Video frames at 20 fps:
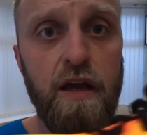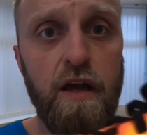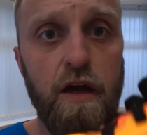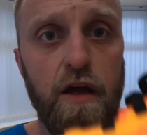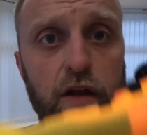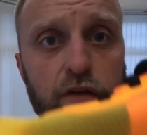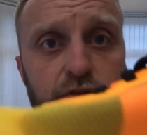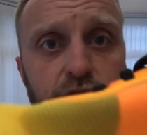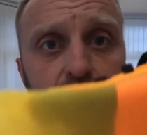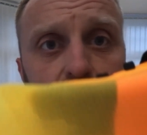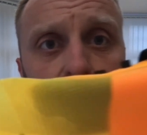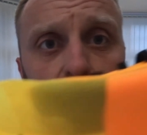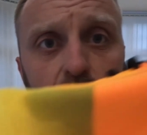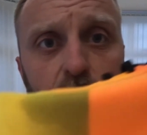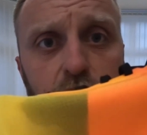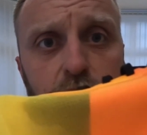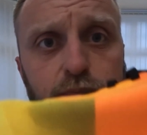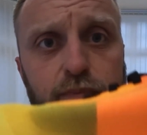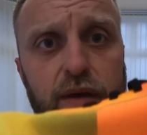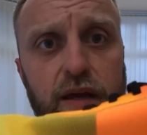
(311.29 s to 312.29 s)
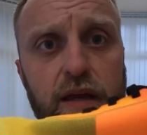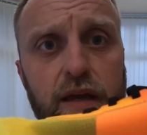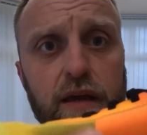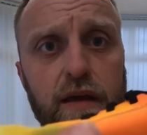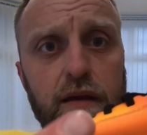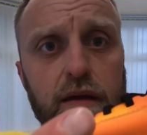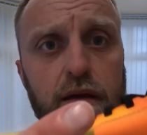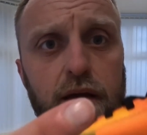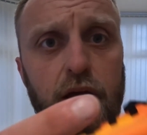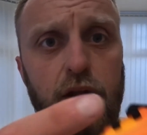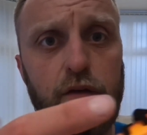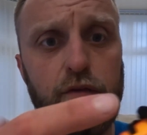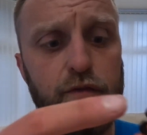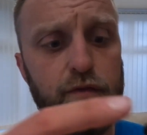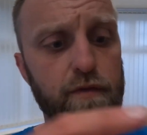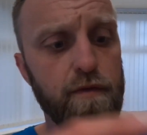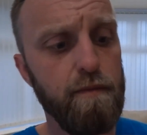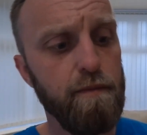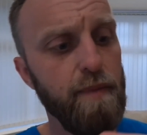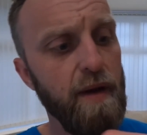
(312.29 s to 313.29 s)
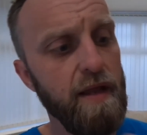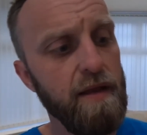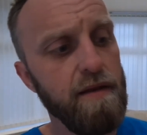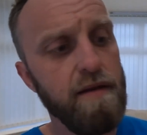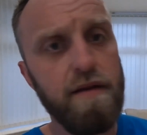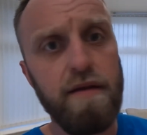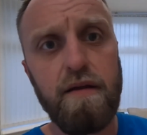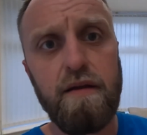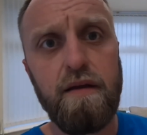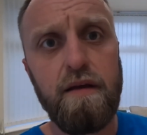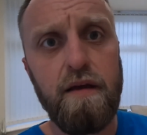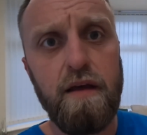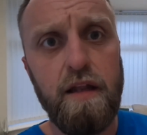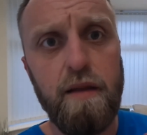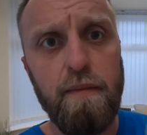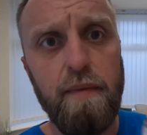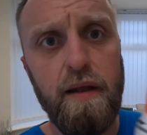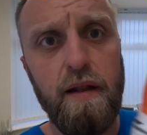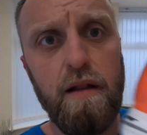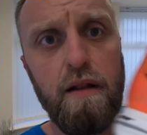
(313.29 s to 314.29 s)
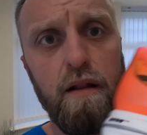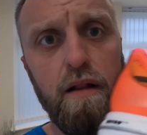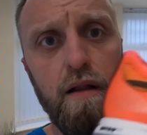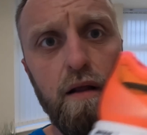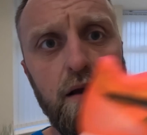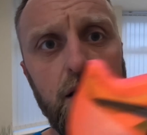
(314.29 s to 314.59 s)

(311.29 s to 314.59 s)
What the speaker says: and obviously they've got this big kind of band in the middle.